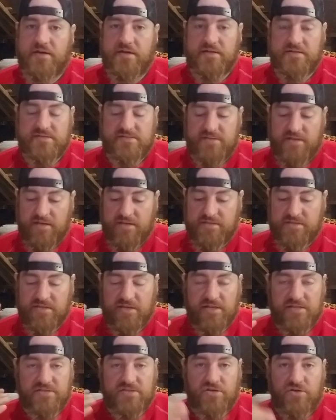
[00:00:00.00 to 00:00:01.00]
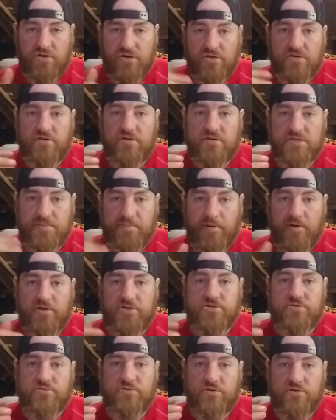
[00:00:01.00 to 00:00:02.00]
It's it's it's good
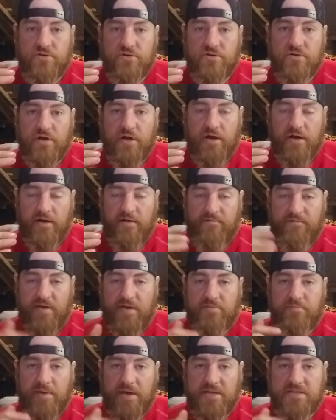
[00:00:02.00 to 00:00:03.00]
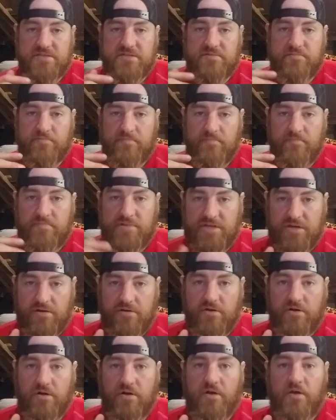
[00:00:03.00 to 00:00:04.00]
spiritual, uh, faith-based
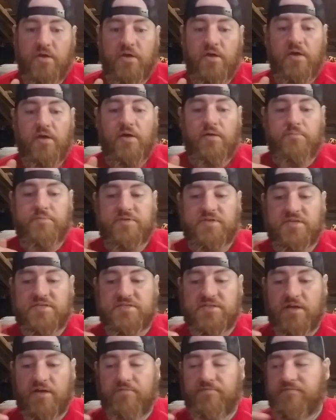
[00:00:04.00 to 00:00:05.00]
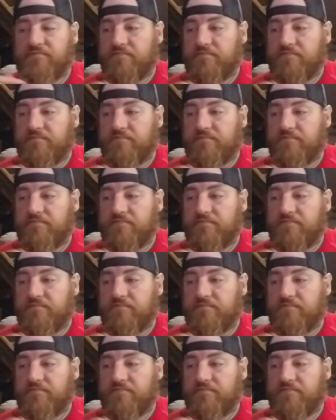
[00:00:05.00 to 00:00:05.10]
material, but this stuff